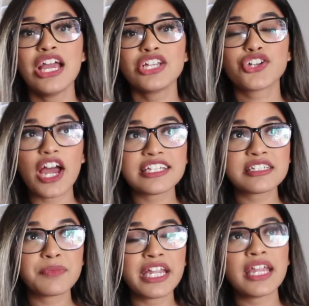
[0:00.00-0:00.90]
Trust
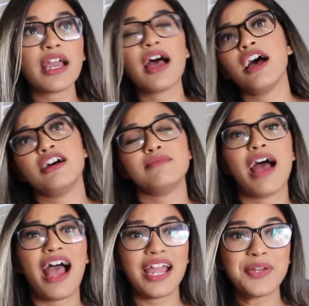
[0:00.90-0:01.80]
me,
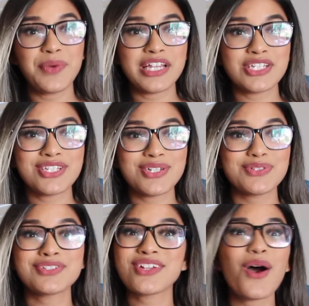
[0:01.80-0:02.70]
I went to
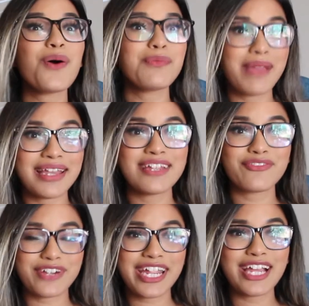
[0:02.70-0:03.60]
so many
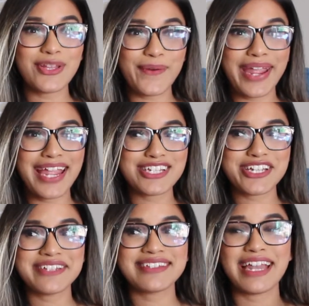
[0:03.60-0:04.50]
freaking
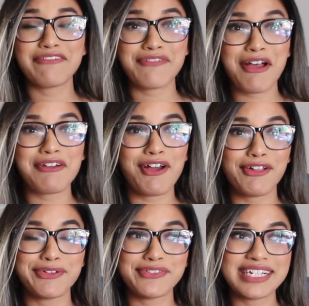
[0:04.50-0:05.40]
locations and I found
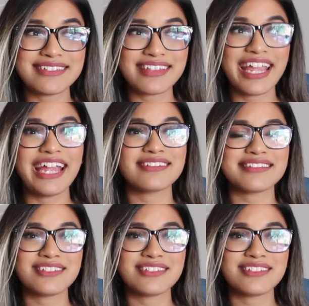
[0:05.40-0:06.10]
all of these things.